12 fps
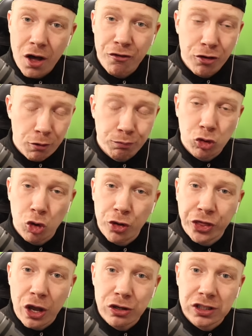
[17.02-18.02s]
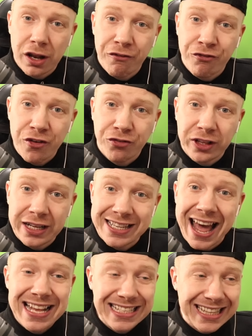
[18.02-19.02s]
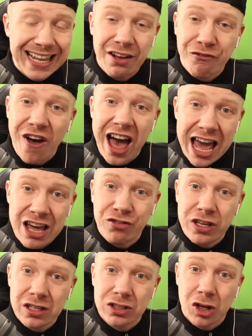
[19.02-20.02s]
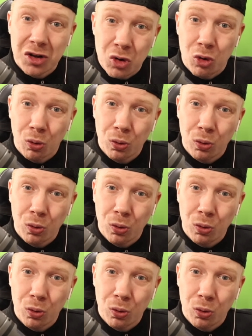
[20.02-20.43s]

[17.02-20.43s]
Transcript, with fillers: from 2015. That's like five years ago.